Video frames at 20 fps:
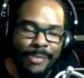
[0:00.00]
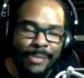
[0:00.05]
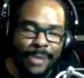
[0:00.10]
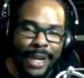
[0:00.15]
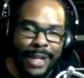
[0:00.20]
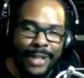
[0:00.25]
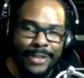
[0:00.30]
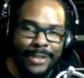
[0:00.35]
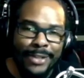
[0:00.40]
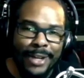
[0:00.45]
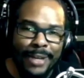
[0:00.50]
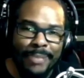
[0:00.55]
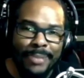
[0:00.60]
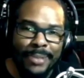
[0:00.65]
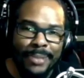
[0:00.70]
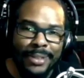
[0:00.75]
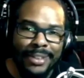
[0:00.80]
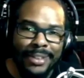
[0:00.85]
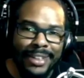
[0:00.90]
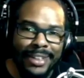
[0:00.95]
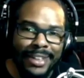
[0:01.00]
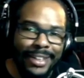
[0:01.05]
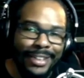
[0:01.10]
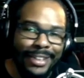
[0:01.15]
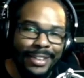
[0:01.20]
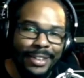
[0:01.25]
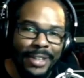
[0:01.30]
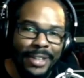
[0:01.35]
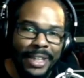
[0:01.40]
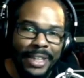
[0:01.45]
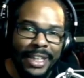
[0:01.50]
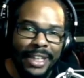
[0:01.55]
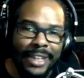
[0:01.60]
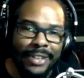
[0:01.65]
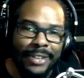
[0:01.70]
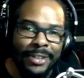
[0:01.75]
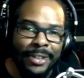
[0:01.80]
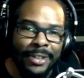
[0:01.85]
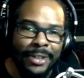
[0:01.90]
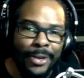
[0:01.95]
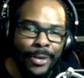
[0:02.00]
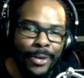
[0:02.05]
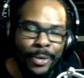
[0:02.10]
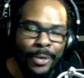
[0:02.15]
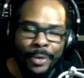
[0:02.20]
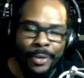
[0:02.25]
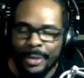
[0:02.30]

backdrop and get that good old